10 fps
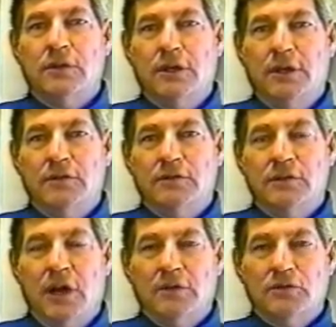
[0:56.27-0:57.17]
it's
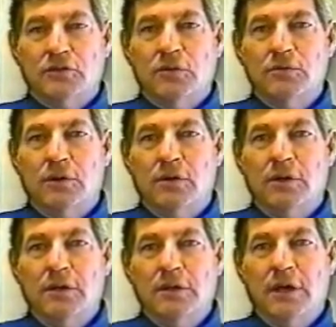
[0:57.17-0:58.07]
not so
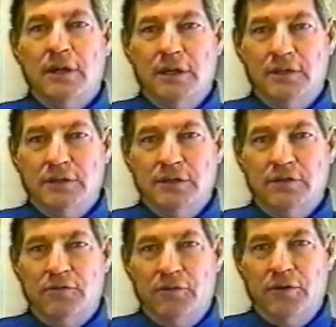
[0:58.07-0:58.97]
dirty that it's
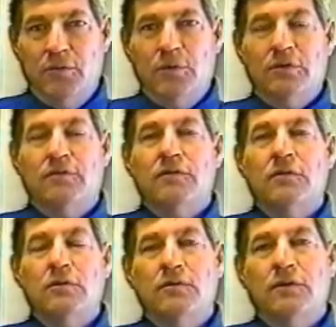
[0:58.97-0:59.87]
interfering with the
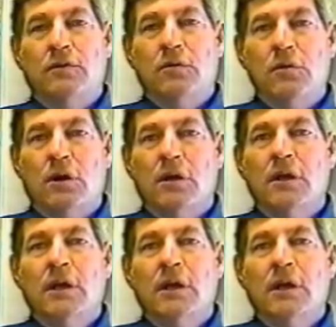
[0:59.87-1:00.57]
flow of your ore.